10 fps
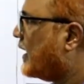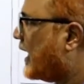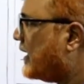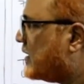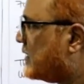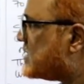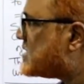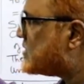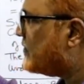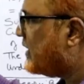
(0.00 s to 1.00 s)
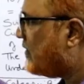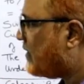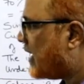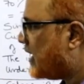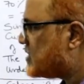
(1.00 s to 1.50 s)
Like this, we
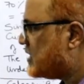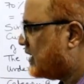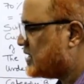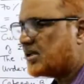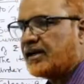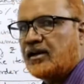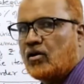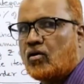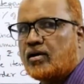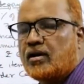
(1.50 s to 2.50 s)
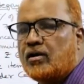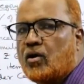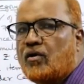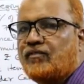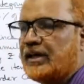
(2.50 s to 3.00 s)
have arranged in descending order
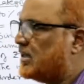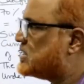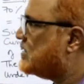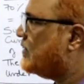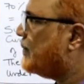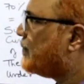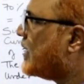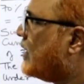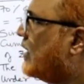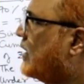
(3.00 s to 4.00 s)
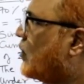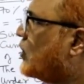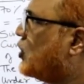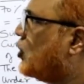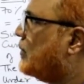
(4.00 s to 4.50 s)
of ACV.
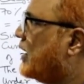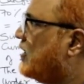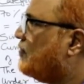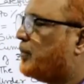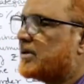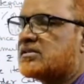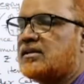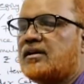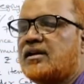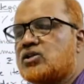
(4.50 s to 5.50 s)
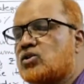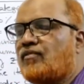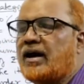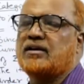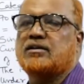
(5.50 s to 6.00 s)
Now, cumulative percentage
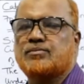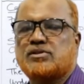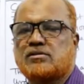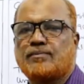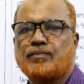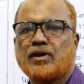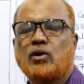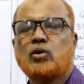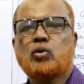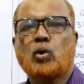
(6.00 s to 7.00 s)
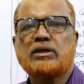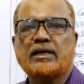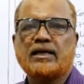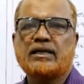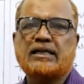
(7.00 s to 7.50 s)
of items.
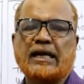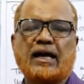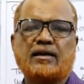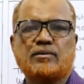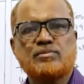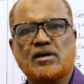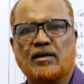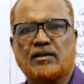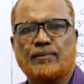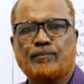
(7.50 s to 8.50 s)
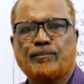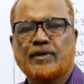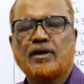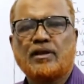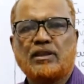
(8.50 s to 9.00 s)
Totally 10 items are there.
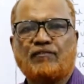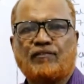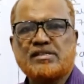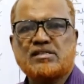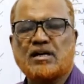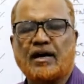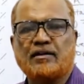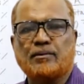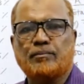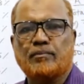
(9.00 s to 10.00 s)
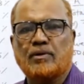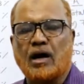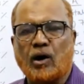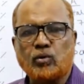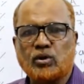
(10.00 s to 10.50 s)
The first item,
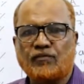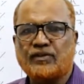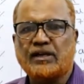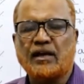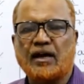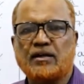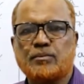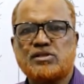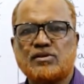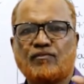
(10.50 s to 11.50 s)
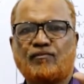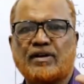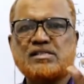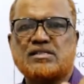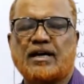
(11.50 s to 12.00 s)
out of 10 items,
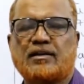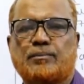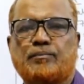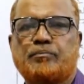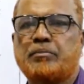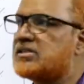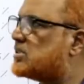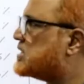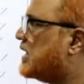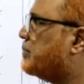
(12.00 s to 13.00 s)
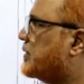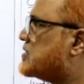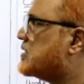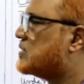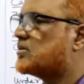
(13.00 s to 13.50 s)
first item means
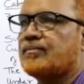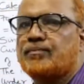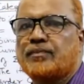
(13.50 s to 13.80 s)
10%.